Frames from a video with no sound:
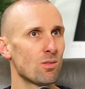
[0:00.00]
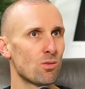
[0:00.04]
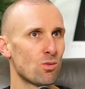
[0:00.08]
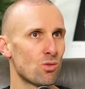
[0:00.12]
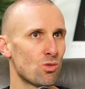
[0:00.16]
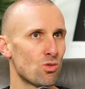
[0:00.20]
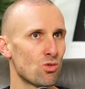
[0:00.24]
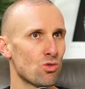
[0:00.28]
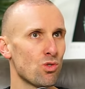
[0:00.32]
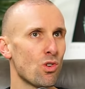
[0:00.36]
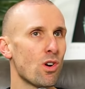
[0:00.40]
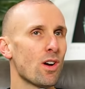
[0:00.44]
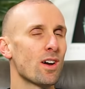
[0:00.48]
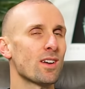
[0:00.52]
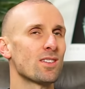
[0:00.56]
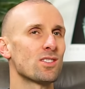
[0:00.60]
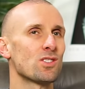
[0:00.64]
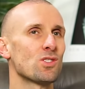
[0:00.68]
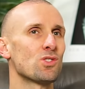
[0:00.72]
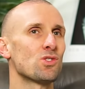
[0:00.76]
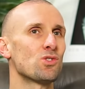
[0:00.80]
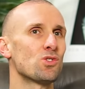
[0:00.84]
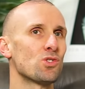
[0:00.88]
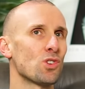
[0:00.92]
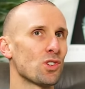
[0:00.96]
trying
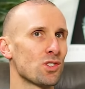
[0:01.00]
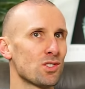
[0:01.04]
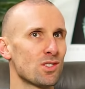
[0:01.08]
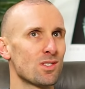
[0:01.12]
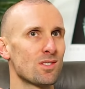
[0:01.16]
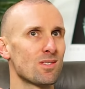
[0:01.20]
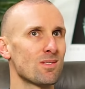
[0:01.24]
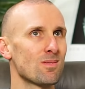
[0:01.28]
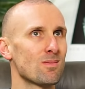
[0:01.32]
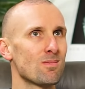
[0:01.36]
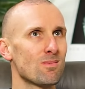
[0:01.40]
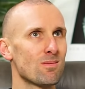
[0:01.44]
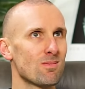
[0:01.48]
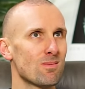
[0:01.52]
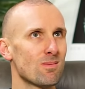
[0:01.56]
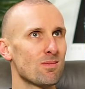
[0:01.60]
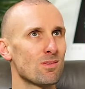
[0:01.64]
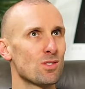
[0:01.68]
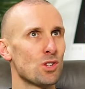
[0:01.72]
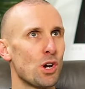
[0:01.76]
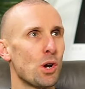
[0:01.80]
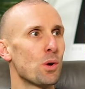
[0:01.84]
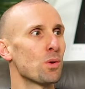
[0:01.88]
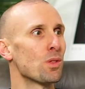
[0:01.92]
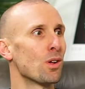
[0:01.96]
to just
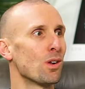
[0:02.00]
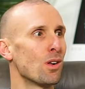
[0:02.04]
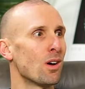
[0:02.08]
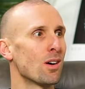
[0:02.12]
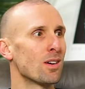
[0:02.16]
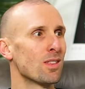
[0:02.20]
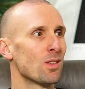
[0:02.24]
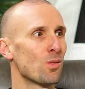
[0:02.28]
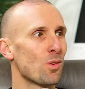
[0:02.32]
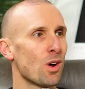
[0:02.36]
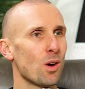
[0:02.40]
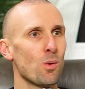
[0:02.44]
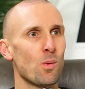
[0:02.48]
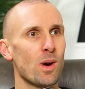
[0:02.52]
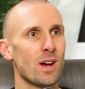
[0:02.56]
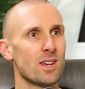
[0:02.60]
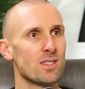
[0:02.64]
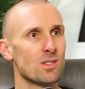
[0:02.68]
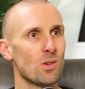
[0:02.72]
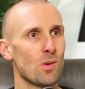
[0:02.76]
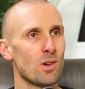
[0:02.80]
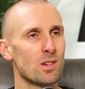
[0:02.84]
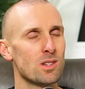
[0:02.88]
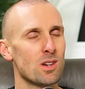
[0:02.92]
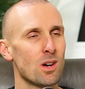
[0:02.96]
toe the line the right way
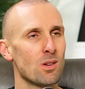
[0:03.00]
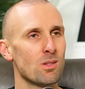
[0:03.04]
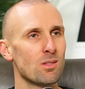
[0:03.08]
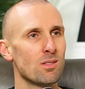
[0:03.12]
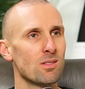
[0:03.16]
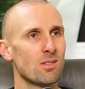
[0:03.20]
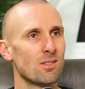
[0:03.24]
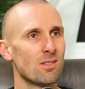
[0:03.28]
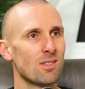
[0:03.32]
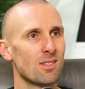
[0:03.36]
so I don't